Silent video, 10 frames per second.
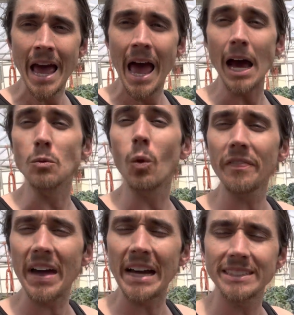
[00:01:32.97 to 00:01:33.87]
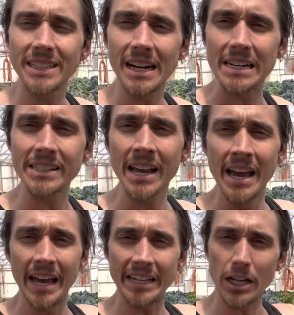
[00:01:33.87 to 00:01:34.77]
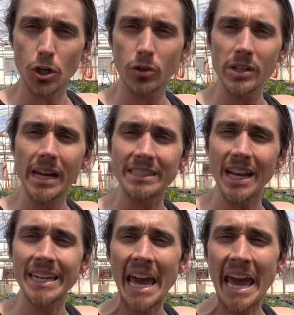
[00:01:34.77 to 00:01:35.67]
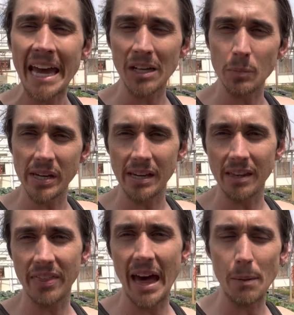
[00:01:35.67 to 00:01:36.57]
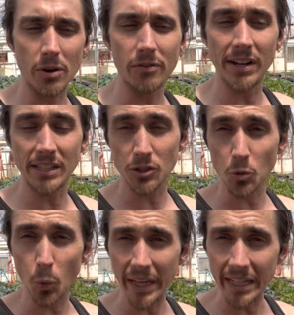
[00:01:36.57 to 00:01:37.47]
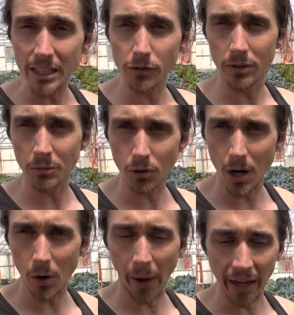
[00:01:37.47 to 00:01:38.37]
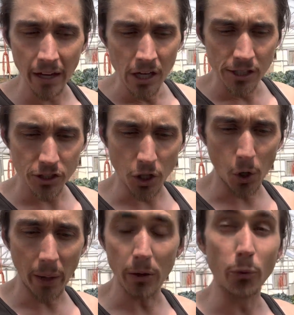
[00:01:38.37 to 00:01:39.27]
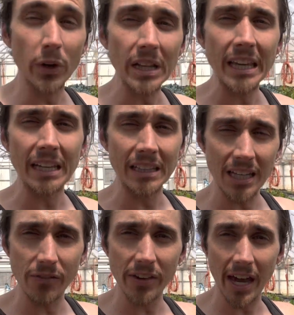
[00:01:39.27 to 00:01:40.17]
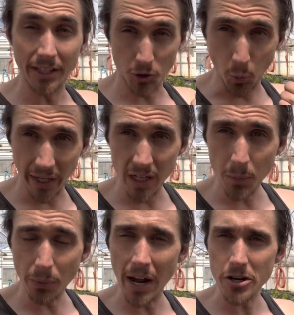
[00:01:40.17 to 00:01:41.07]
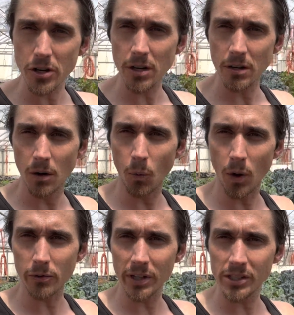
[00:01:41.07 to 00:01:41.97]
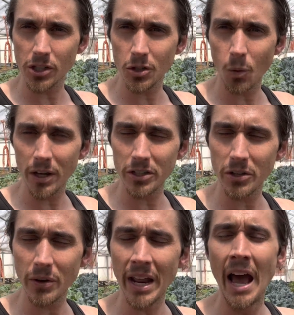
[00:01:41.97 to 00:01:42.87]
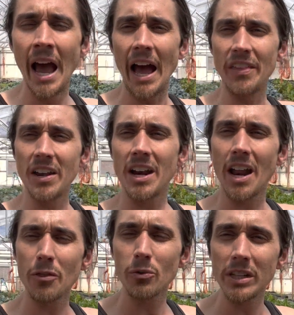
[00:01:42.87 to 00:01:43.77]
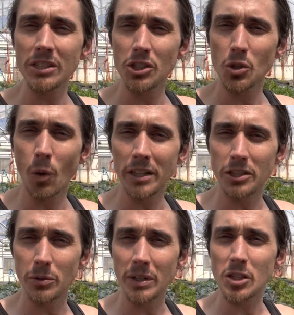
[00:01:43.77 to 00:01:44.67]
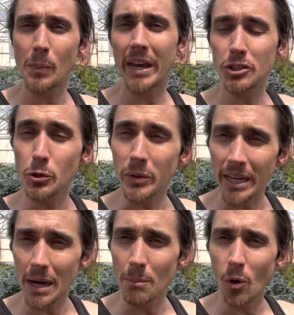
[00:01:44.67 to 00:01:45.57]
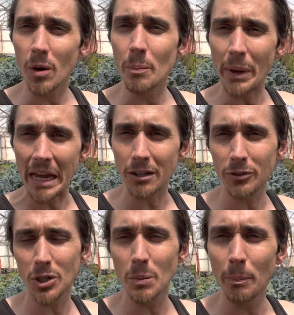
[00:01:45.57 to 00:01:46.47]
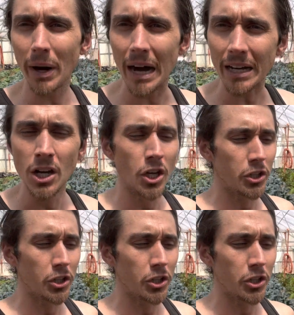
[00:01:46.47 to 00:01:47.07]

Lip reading: And what that does is it creates a canopy that prevents weeds from growing. So it really alleviates weed pressure, one reason you want to do it. And then another reason you want to do it is because you get more bang for your buck.